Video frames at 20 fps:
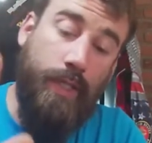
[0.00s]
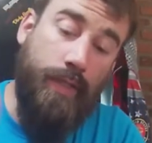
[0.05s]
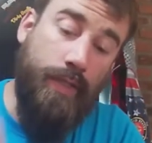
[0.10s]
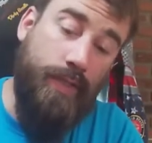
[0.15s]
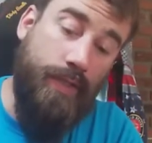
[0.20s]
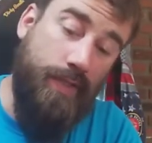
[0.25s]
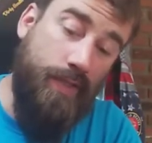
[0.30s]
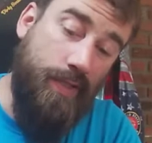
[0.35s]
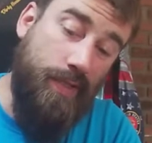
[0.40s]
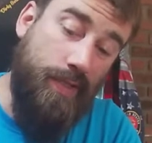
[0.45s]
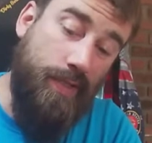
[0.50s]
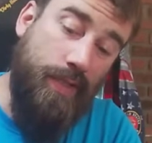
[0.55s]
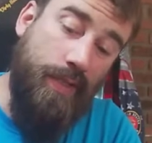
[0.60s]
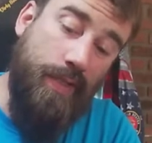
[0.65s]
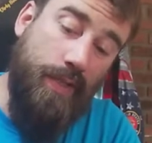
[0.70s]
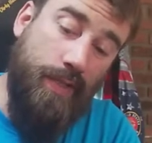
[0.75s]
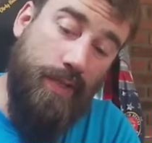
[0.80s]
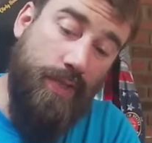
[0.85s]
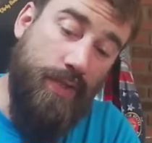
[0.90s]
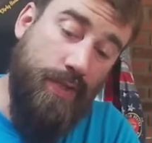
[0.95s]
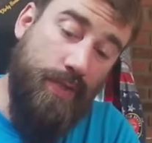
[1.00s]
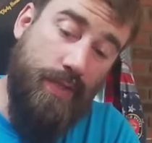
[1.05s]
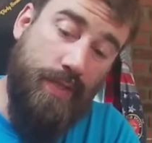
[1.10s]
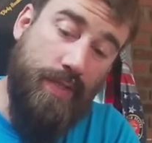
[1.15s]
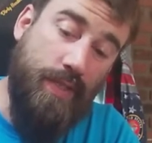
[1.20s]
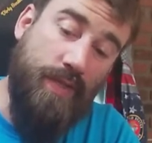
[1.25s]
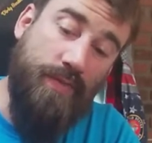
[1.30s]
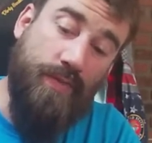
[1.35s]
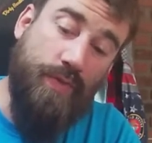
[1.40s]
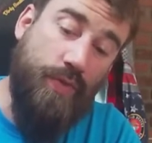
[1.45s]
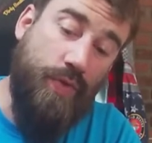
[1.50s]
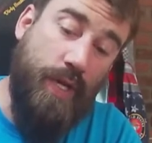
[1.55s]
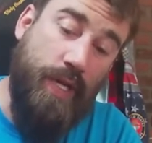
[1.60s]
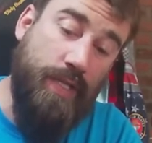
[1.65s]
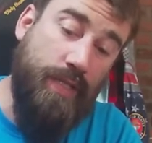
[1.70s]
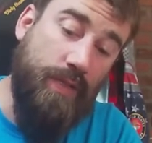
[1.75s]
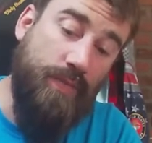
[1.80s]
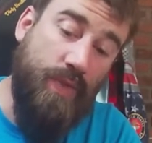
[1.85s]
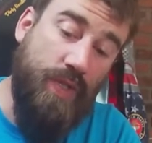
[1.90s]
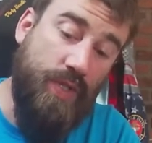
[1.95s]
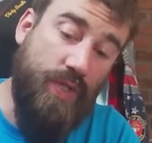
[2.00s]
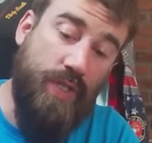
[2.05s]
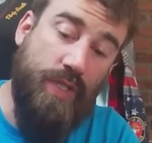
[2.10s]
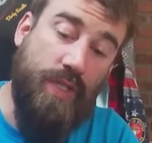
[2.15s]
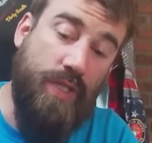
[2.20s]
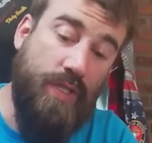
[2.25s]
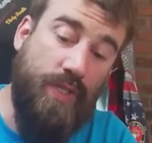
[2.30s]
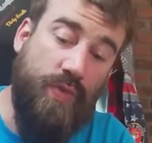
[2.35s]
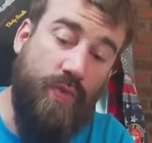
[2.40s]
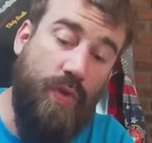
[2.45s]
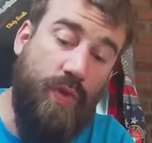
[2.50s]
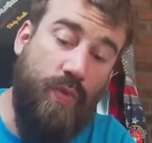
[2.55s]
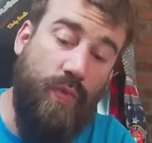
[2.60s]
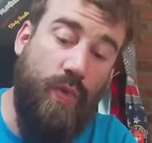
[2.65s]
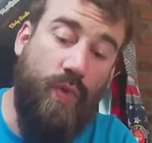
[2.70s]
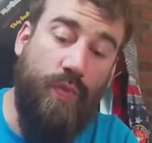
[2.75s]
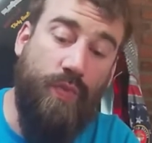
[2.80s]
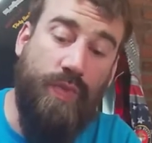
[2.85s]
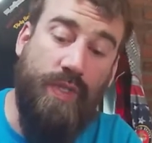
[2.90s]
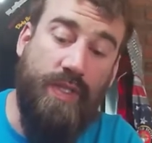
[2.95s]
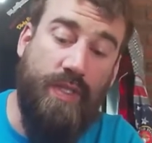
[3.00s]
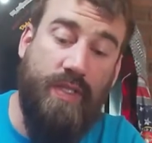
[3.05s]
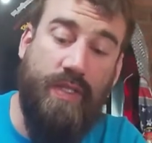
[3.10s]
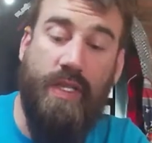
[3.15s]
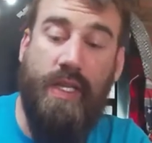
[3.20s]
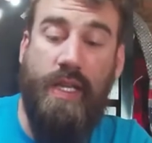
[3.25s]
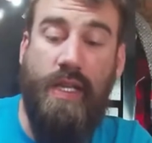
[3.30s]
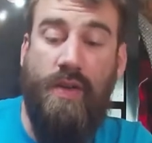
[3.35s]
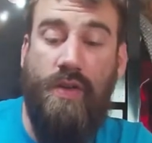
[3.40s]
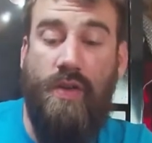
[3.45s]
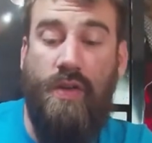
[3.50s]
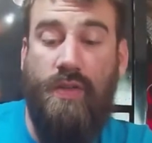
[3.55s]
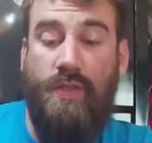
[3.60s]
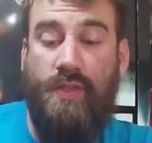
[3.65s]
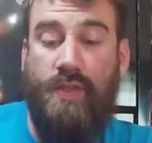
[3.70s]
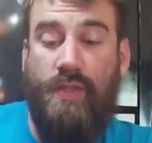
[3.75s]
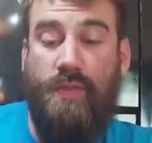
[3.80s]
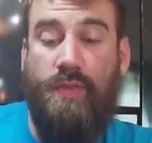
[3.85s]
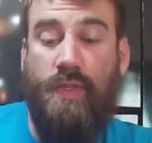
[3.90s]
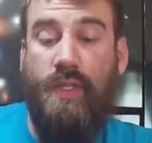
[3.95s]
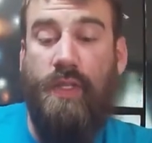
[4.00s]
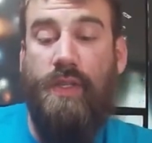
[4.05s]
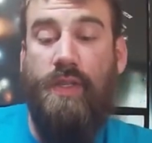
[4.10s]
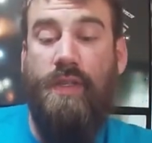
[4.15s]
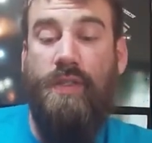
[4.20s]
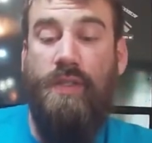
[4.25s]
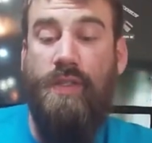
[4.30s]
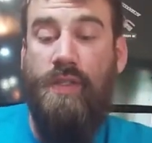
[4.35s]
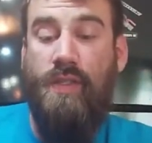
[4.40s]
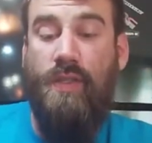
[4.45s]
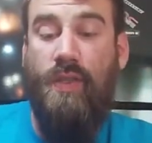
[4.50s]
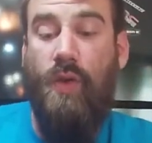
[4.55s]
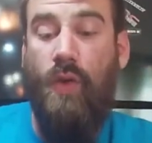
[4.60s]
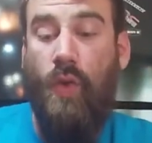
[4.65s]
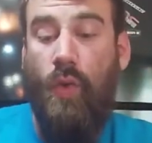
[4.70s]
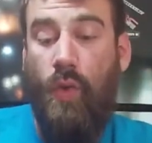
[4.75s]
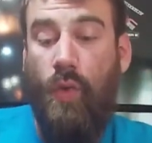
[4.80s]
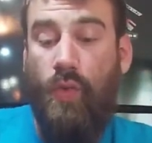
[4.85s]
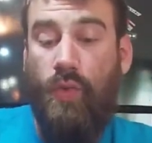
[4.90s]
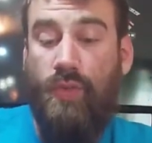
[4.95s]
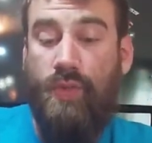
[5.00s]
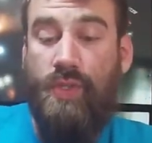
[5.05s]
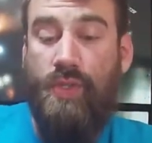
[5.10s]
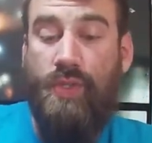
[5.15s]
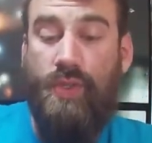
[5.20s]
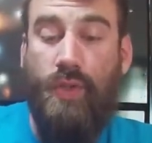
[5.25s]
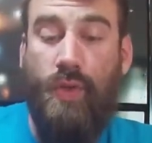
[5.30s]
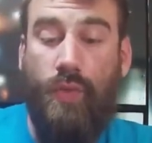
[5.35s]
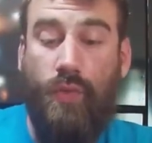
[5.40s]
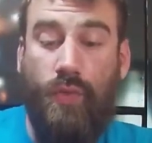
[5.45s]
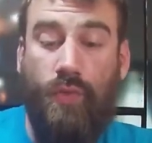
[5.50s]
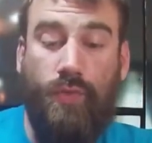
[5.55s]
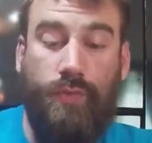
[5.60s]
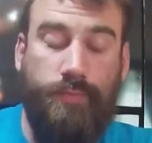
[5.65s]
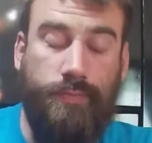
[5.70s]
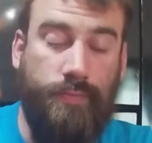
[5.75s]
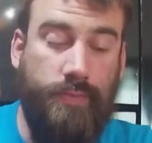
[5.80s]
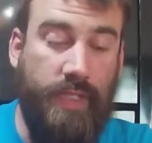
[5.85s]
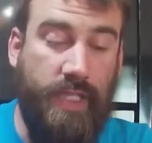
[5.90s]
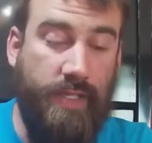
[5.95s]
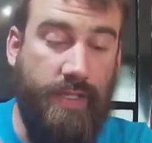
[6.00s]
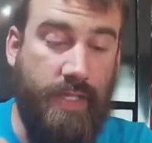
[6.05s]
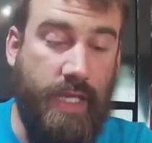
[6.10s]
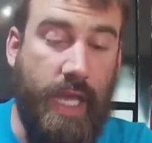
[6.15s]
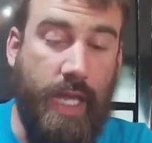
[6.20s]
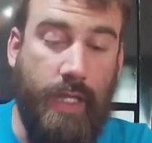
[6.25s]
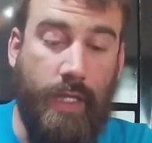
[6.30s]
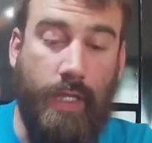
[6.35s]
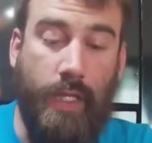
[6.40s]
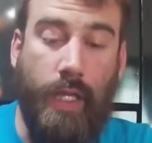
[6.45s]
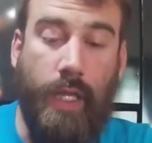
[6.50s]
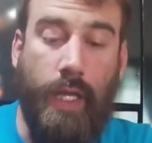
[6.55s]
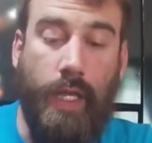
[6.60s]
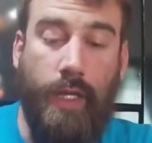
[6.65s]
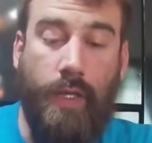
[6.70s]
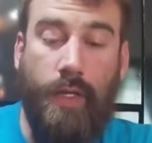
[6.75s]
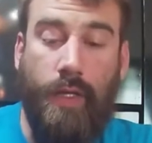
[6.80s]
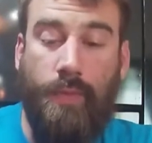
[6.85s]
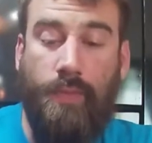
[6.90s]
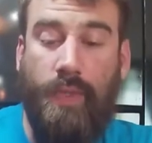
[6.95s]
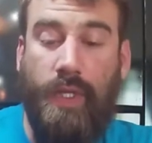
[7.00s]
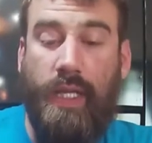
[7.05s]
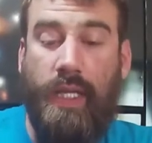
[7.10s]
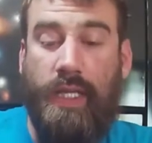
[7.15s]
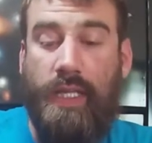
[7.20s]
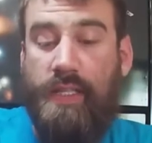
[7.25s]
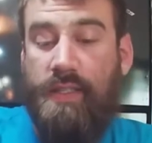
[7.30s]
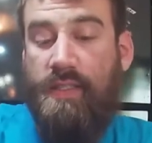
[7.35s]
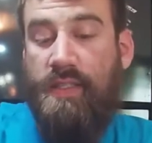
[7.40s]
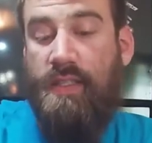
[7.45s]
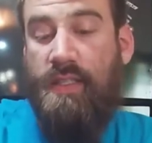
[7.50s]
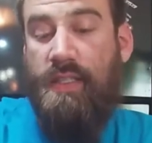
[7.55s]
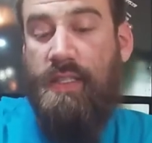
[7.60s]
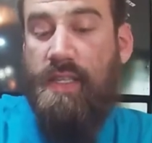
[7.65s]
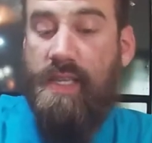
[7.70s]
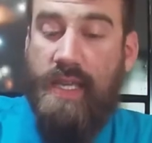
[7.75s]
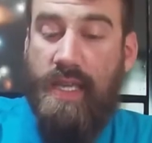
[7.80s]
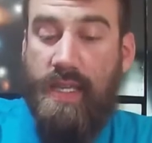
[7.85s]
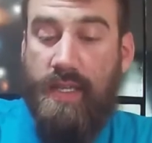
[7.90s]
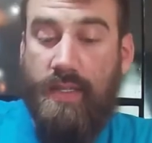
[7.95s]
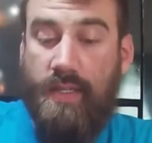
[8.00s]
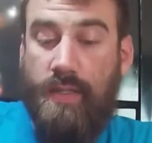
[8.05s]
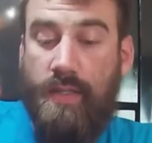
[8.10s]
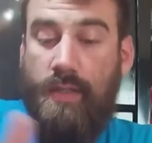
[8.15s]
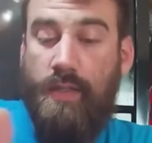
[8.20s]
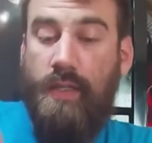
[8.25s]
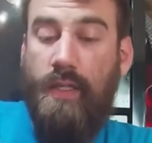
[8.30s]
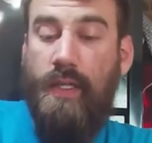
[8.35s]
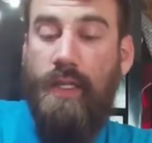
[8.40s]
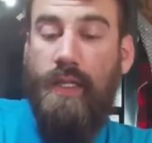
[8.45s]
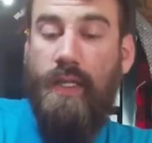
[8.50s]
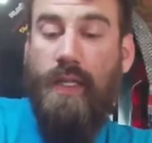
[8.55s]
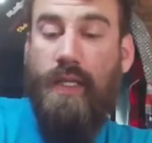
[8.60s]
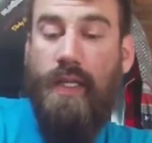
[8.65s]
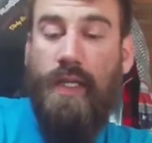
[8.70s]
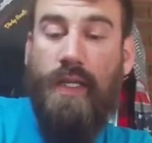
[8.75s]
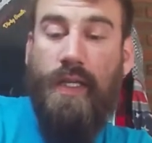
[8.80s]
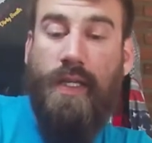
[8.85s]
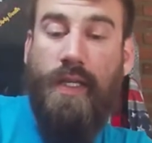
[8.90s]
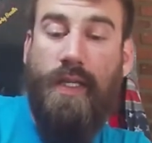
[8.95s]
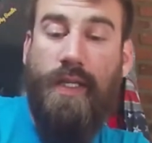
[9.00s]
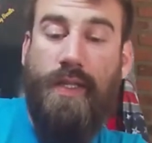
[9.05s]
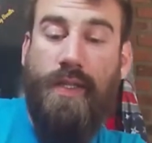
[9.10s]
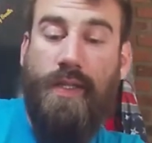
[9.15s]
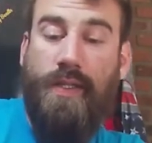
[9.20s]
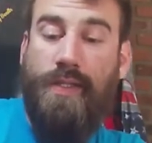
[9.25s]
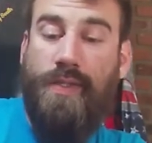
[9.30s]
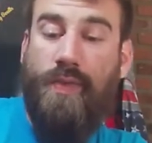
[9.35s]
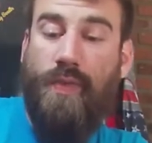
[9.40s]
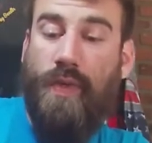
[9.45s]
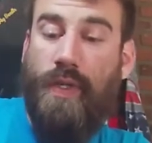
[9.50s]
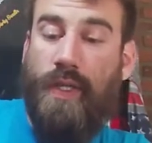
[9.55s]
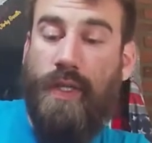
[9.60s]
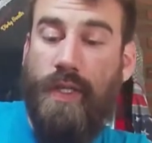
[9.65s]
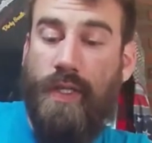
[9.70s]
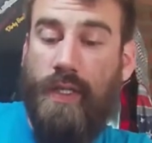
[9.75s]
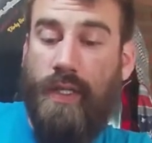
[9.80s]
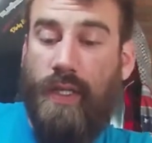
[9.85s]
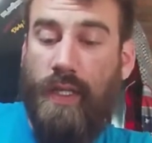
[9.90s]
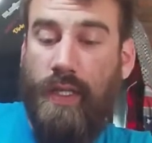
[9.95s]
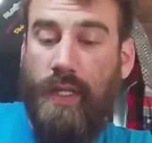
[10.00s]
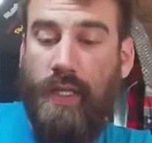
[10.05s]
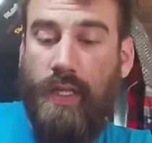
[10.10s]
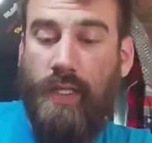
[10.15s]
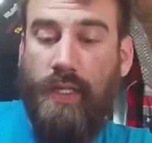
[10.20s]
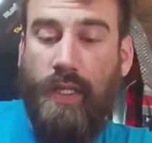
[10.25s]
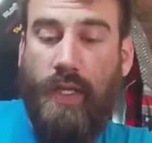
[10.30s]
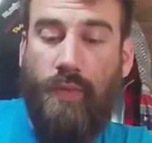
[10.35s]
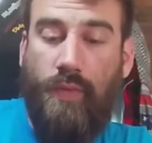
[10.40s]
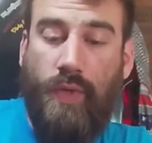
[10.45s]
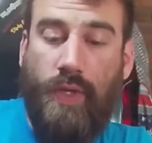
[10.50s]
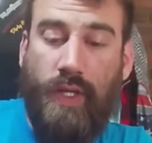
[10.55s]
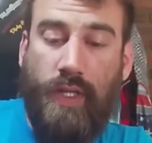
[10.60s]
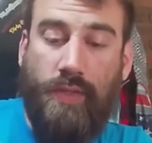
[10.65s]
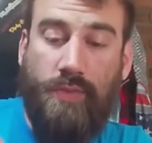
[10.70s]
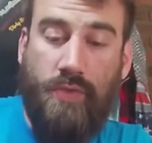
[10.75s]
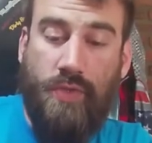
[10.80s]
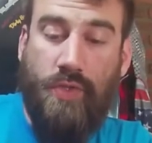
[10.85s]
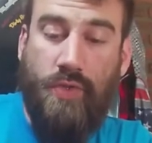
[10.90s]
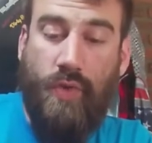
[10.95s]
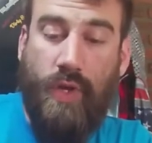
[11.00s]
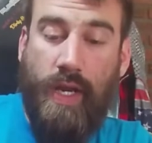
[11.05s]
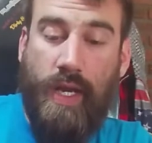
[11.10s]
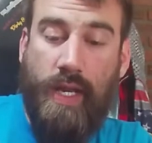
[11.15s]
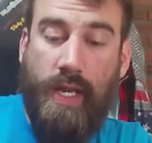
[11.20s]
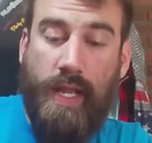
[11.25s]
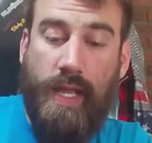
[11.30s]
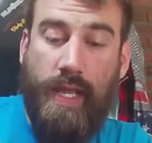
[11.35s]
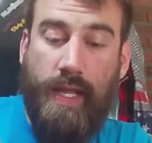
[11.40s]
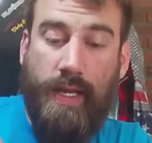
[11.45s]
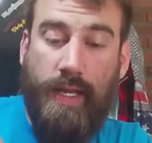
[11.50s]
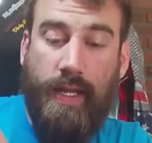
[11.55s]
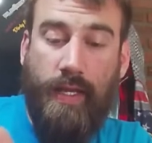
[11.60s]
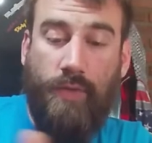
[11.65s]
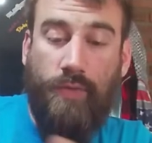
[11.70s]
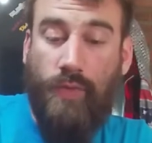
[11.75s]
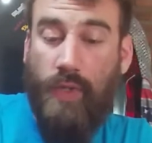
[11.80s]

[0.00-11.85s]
This is the Gen 7 transmission. This one won't be staying on just because the holes don't exactly line up, and it's kicked this way, and I want to straighten that out.